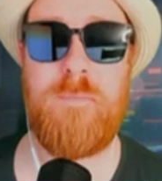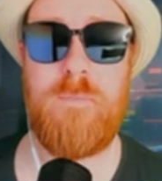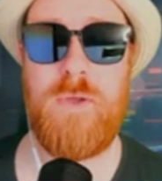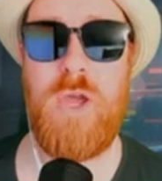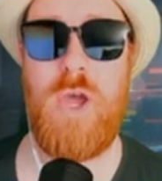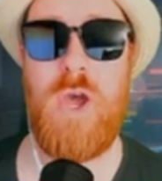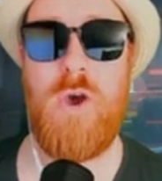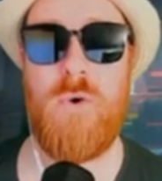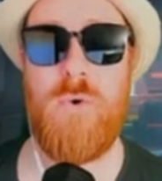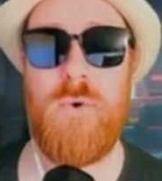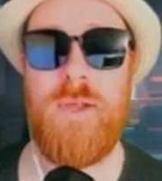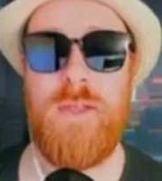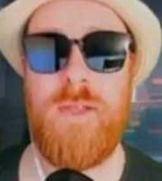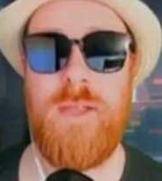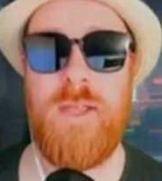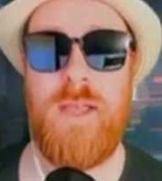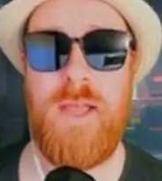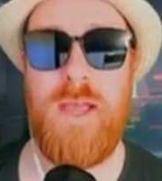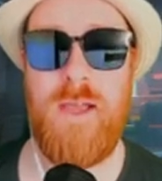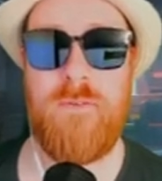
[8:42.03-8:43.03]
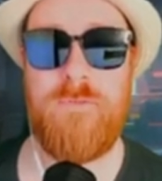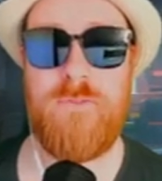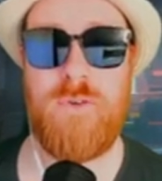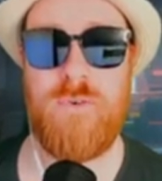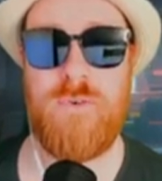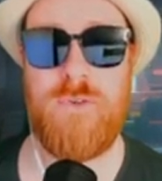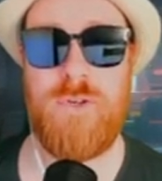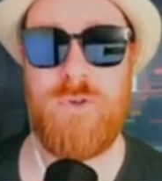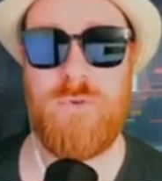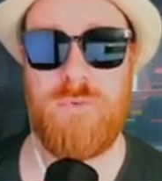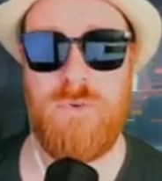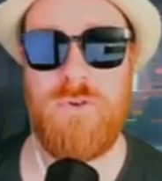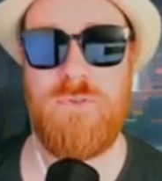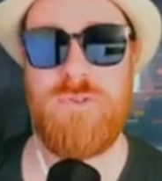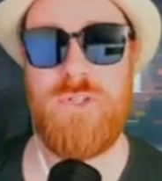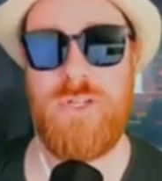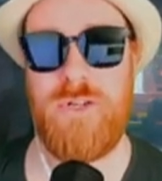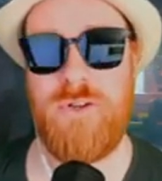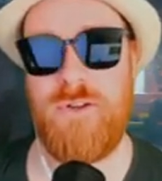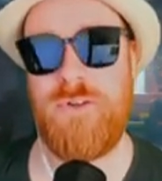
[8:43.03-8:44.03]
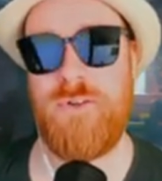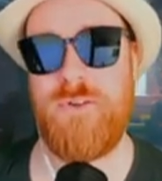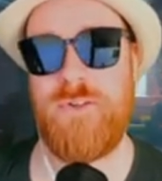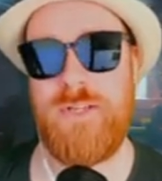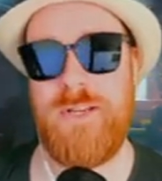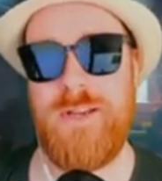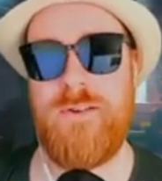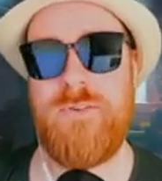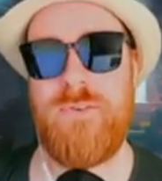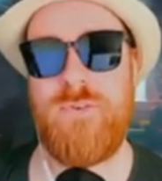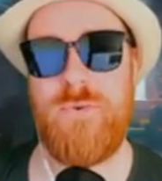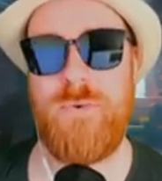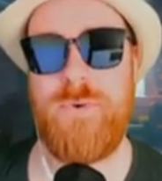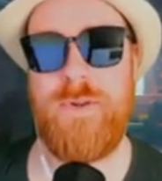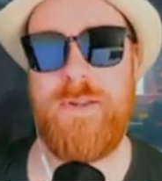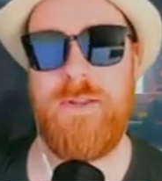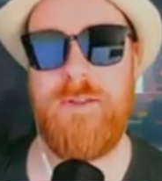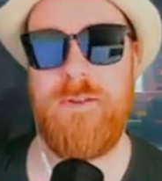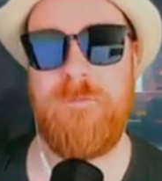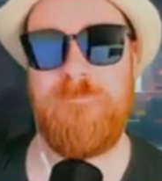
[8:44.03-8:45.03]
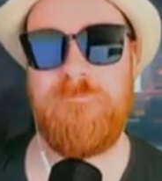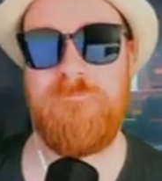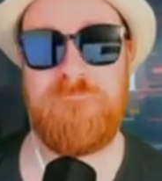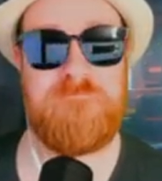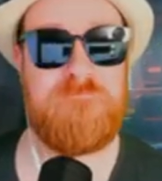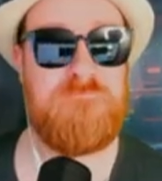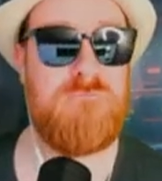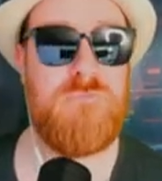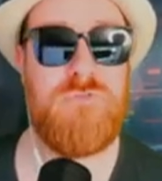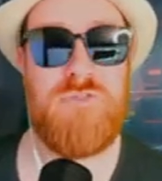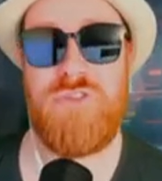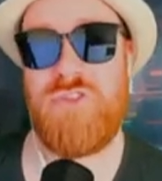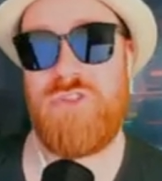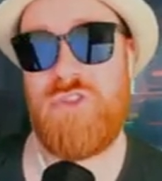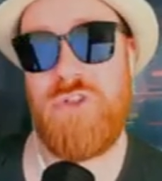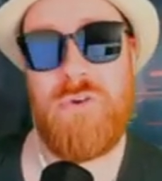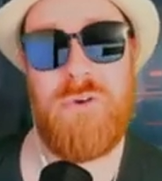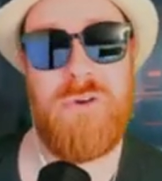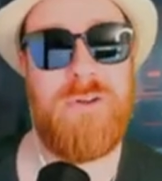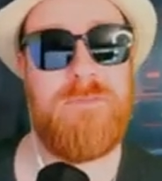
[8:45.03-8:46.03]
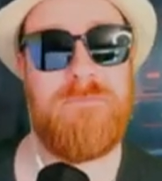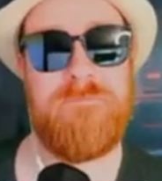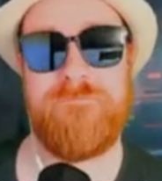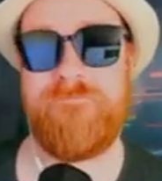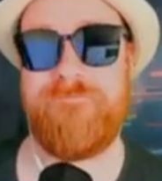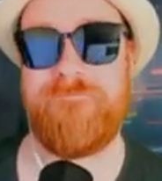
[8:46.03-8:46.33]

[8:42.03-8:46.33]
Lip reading: them go after encroaching on her territory. Sure.